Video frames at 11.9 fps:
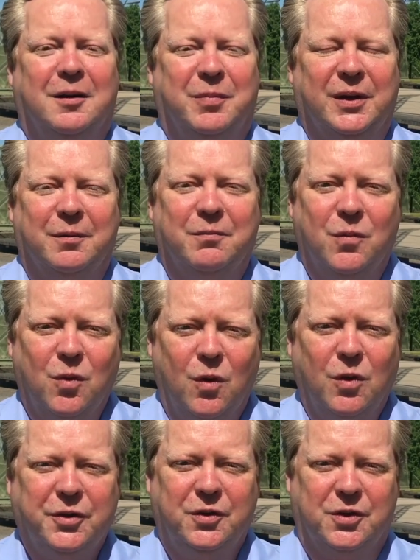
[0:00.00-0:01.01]
But the
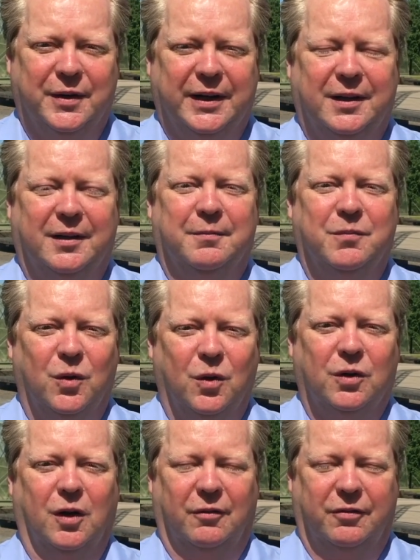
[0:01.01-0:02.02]
more you do it, the
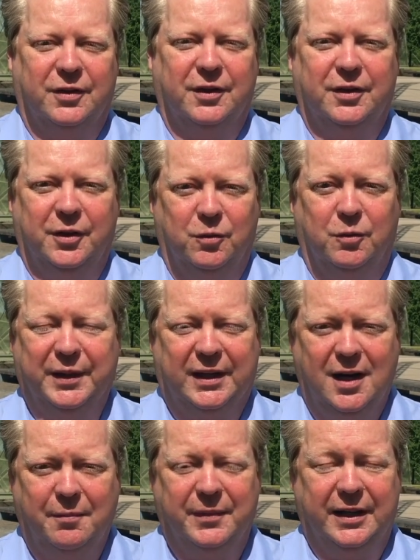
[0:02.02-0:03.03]
more confident you will
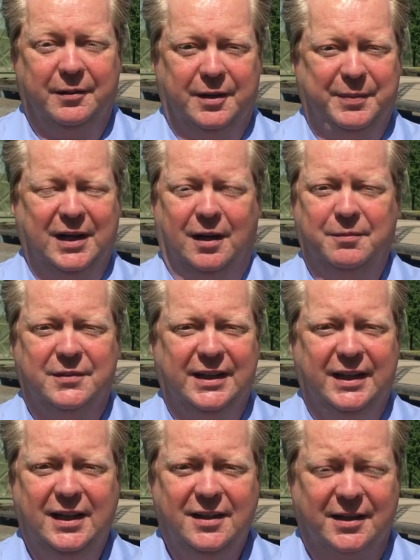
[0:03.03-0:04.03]
become. It becomes
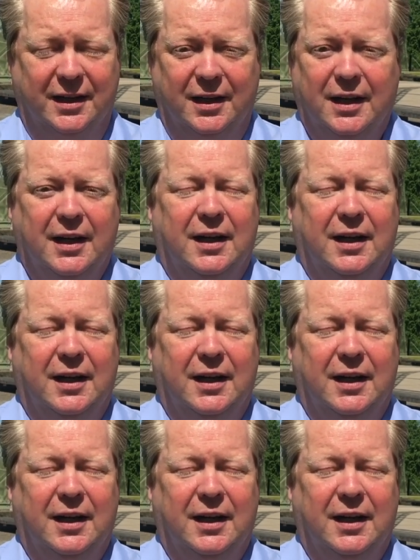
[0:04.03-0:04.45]
easier.